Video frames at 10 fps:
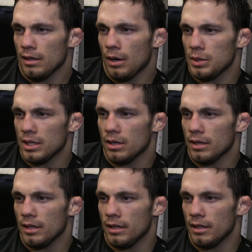I would,
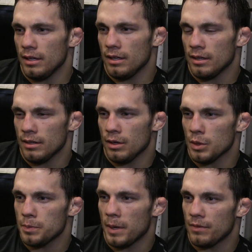in a
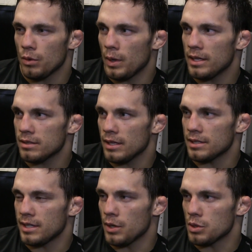respectful way, it's a
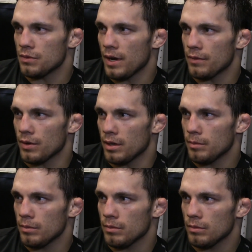less dangerous fight for
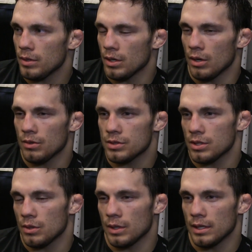him,
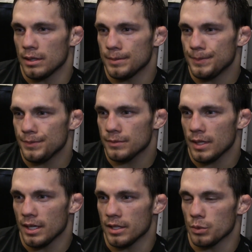So
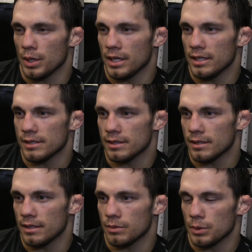it is what it is.
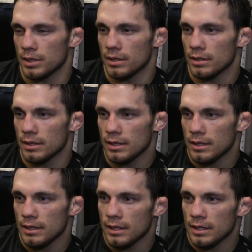That's what
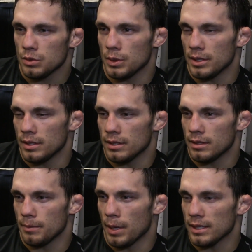
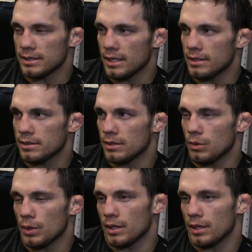the boss said. So we're